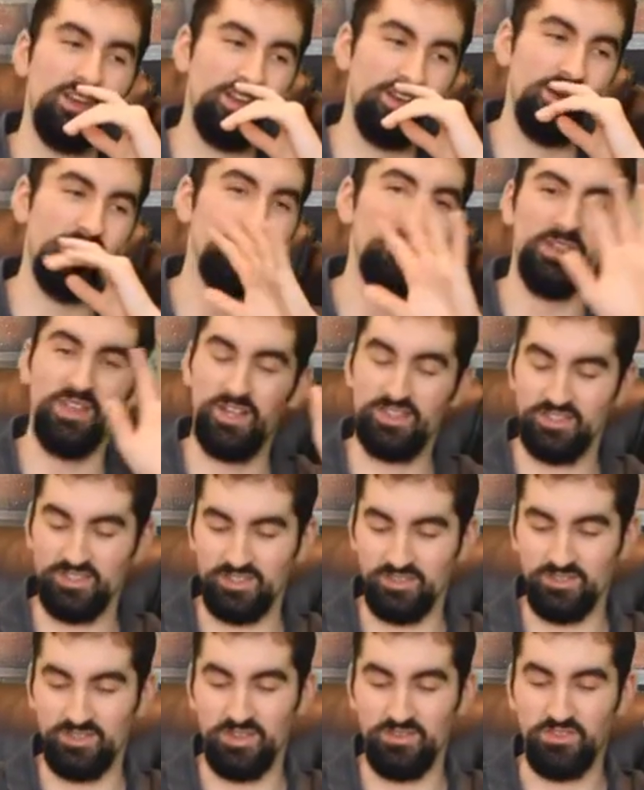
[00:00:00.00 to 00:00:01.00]
But that's a
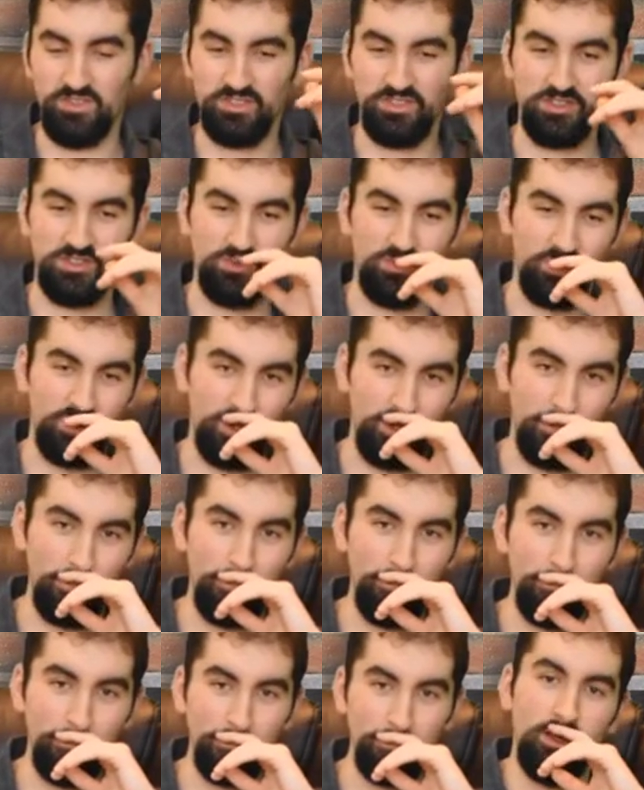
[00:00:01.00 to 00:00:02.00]
different story.
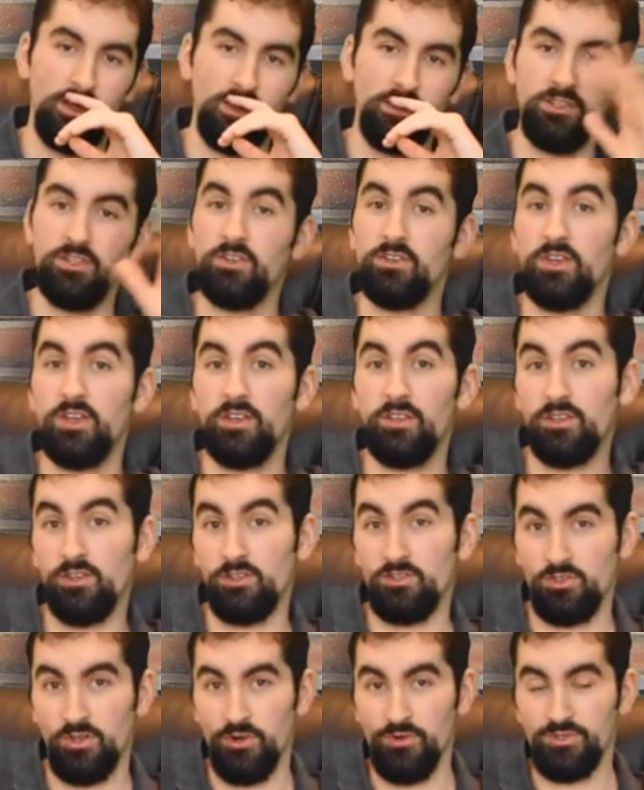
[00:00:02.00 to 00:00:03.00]
During the
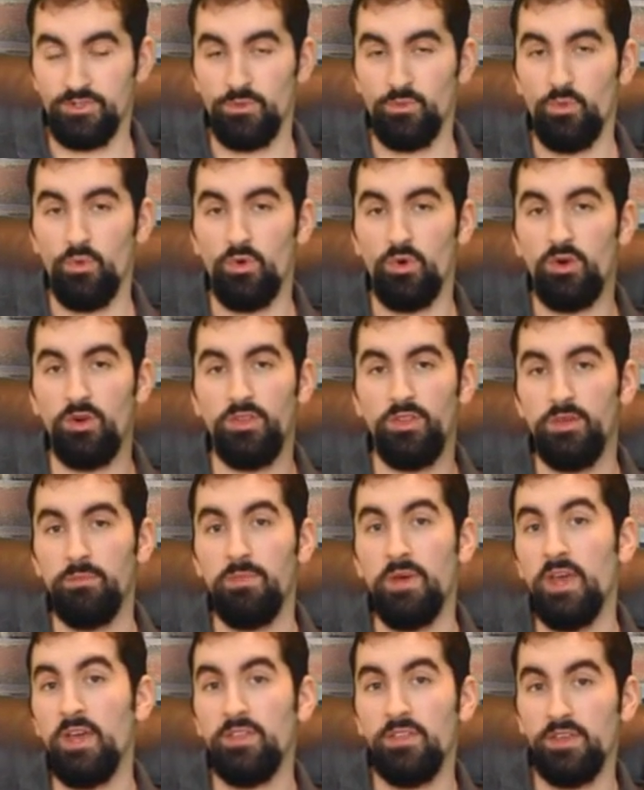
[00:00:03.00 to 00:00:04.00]
Trojan War, the
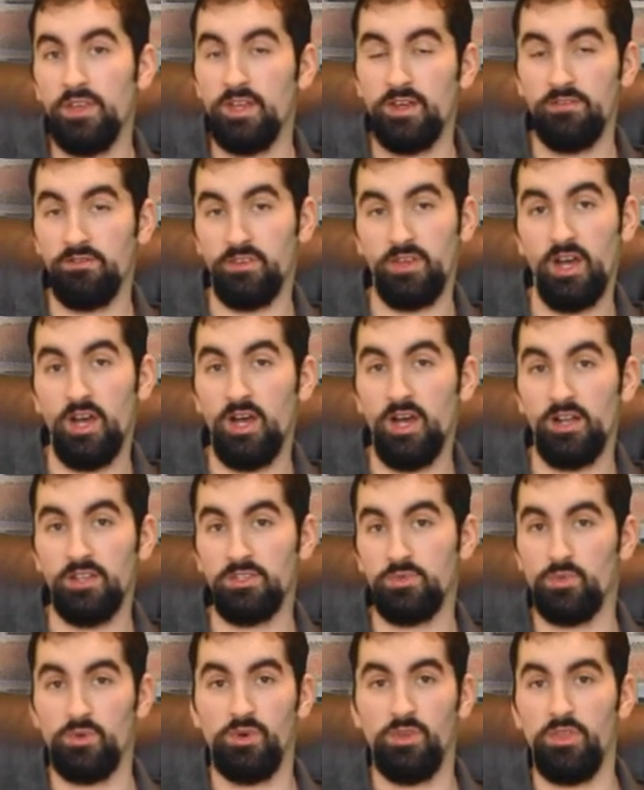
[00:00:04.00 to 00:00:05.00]
pantheon of
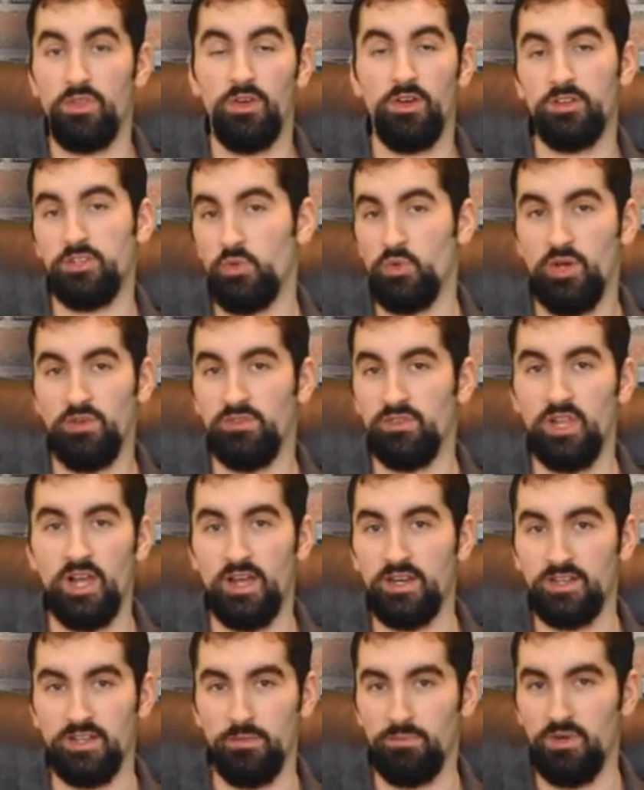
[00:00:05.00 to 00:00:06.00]
gods were thought to have
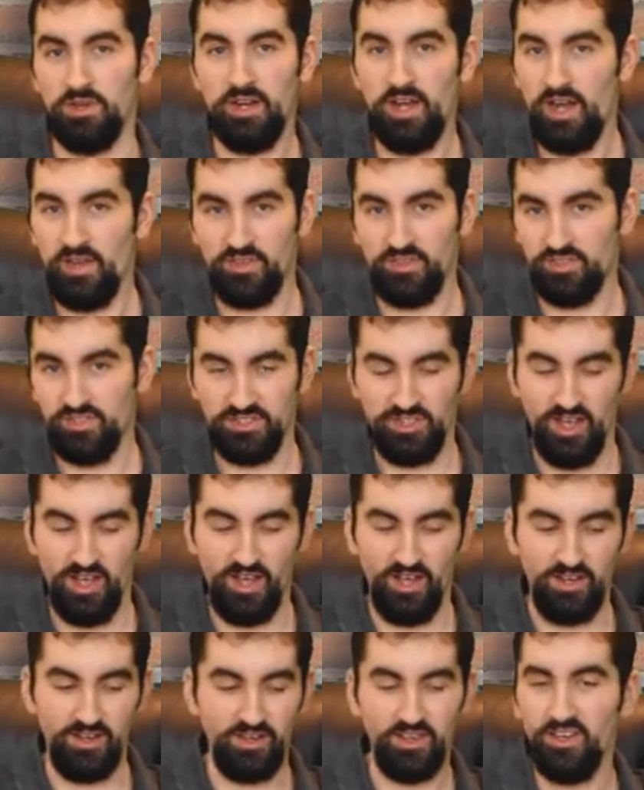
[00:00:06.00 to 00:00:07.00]
lined up on either
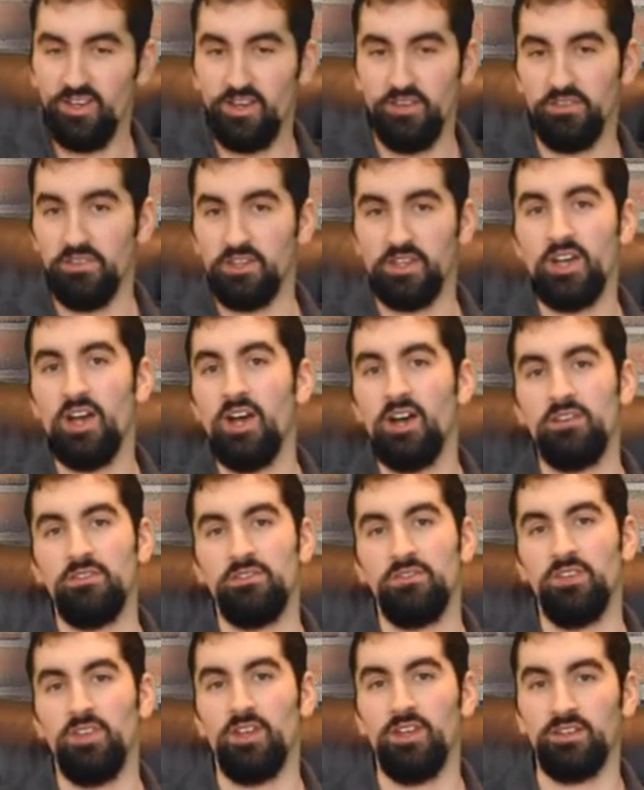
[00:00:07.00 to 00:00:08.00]
side of the
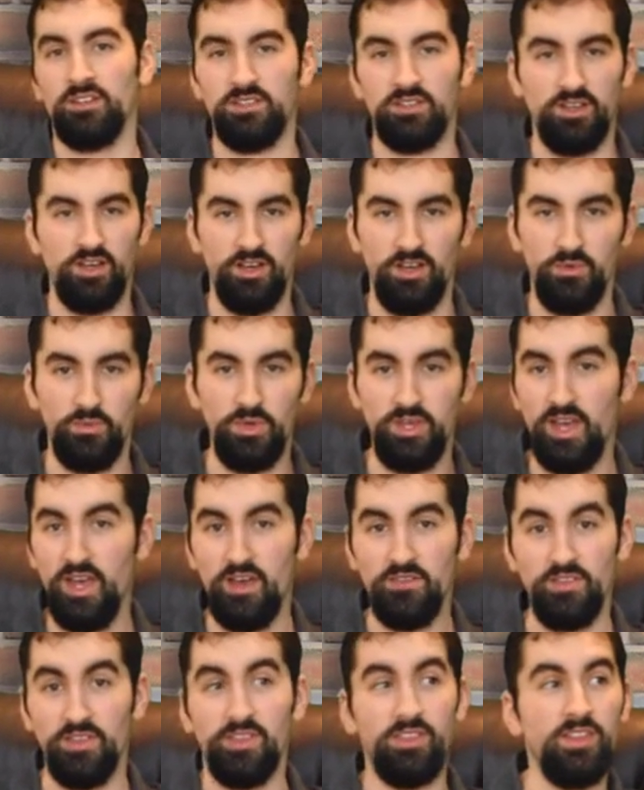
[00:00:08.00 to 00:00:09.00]
conflict. We
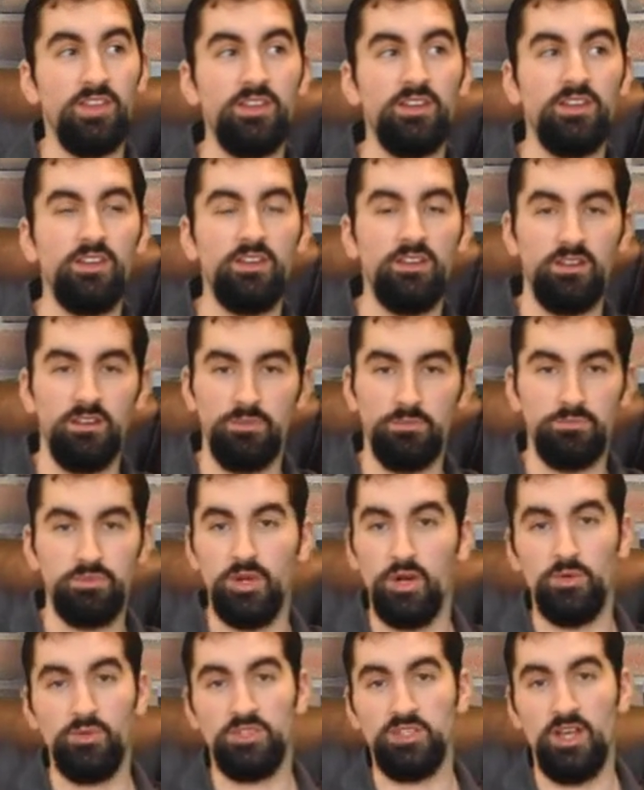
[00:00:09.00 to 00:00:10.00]
have Athena and
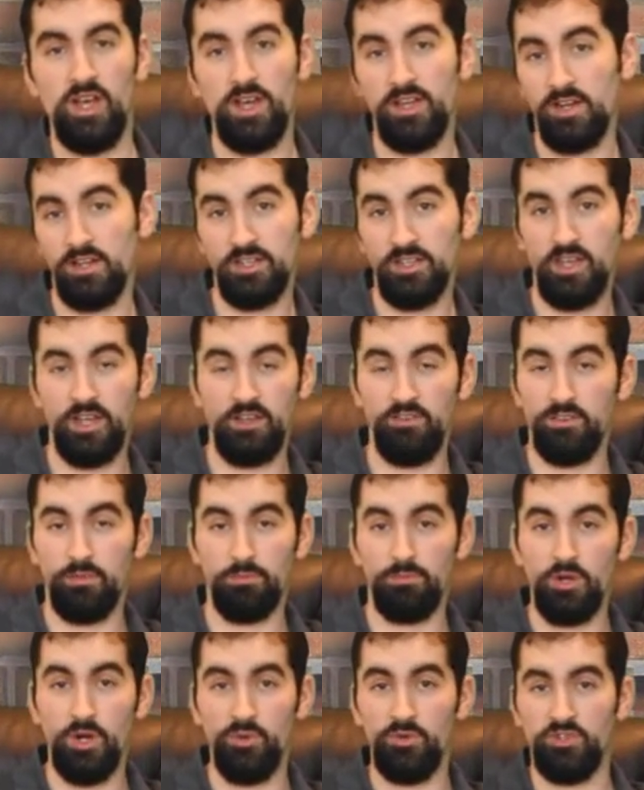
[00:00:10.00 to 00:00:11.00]
Poseidon, king of the
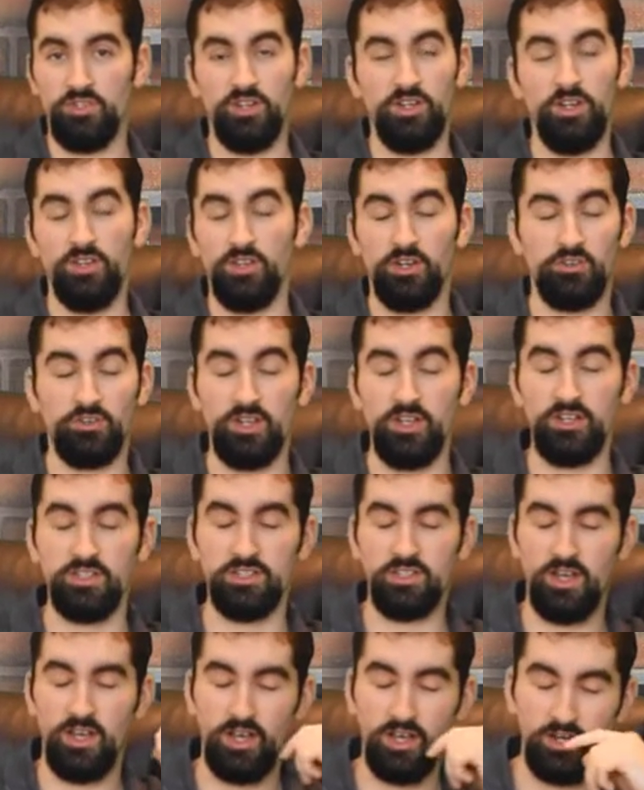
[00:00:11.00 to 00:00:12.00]
Brosian, on the Greek
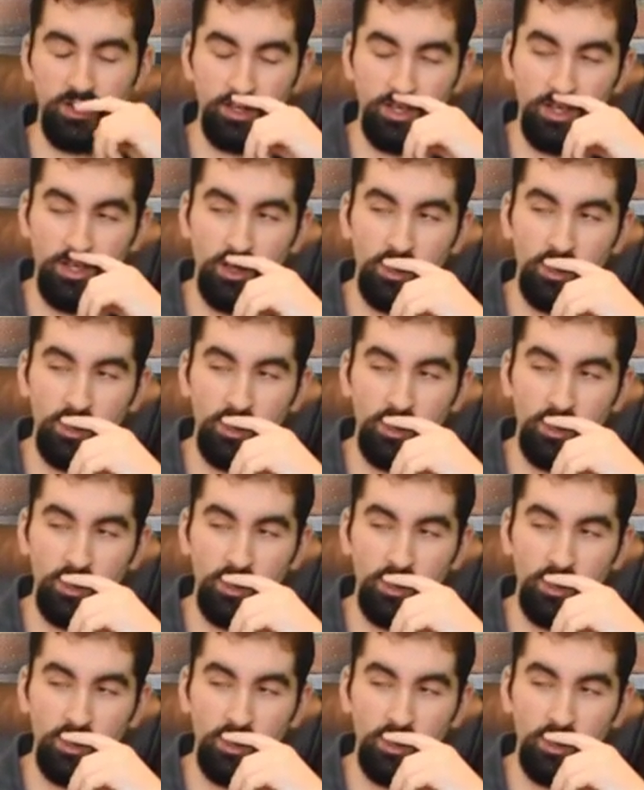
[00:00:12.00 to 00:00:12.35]
side.